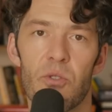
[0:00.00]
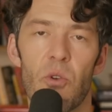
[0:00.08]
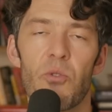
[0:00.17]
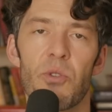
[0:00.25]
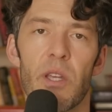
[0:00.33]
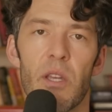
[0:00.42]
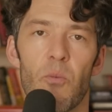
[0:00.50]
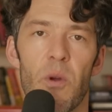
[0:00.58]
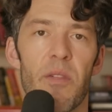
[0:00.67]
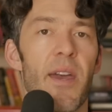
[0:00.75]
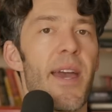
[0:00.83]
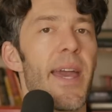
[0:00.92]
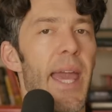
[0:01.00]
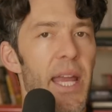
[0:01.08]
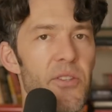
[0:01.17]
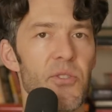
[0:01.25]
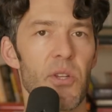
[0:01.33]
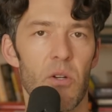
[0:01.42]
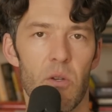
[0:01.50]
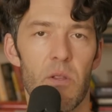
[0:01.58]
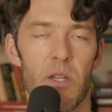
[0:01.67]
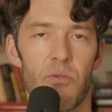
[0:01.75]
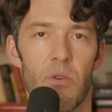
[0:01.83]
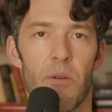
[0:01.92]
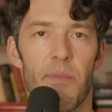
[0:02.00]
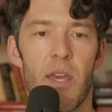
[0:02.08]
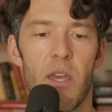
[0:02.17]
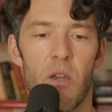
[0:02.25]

associated with HDL cholesterol.